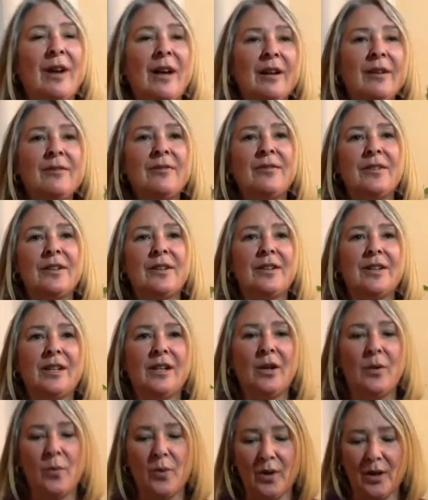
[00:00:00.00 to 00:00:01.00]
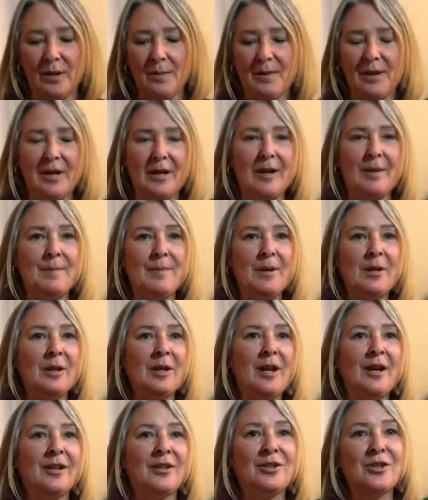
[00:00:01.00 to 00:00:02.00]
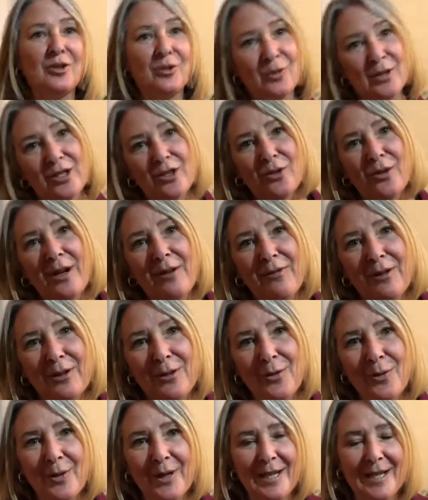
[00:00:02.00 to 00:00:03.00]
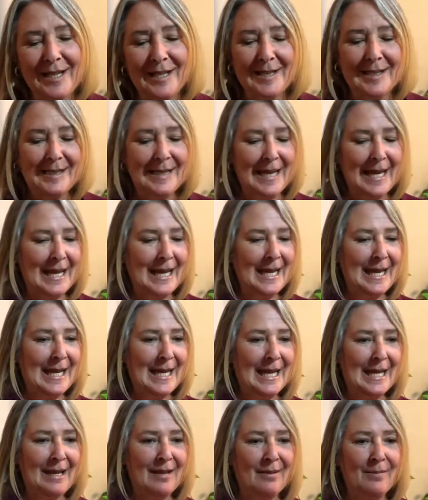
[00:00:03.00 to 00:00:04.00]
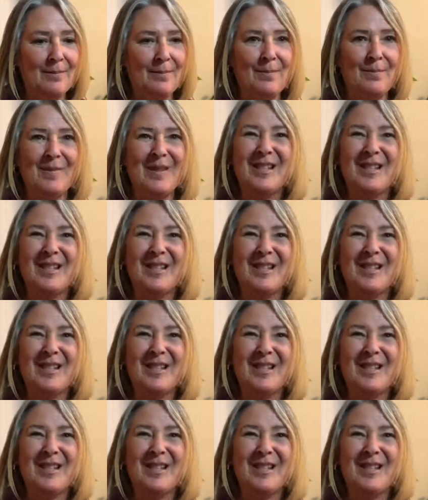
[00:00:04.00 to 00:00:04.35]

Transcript: got a feeling we're gonna pick up a lot of street traffic noise and